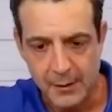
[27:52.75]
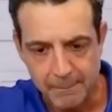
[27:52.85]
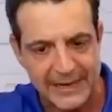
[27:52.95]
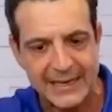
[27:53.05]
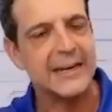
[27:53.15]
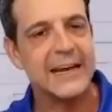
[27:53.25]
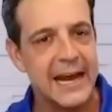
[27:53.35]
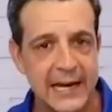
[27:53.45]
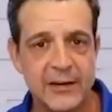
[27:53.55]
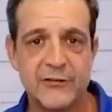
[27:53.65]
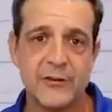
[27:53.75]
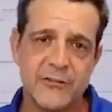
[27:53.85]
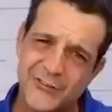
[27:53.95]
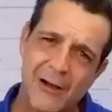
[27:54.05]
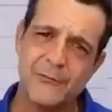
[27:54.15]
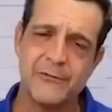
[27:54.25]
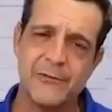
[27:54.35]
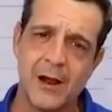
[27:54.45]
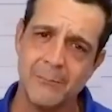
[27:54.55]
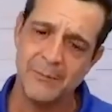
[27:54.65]
be engaged in
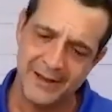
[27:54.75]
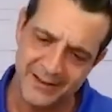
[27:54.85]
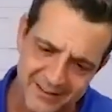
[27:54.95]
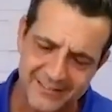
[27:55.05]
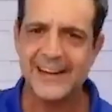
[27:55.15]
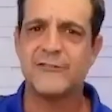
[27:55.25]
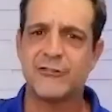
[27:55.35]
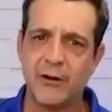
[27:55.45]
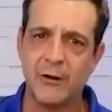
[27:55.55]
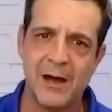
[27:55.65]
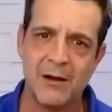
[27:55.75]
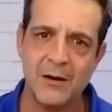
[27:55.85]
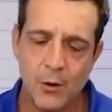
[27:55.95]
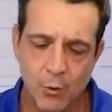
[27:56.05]
self-development and intentional about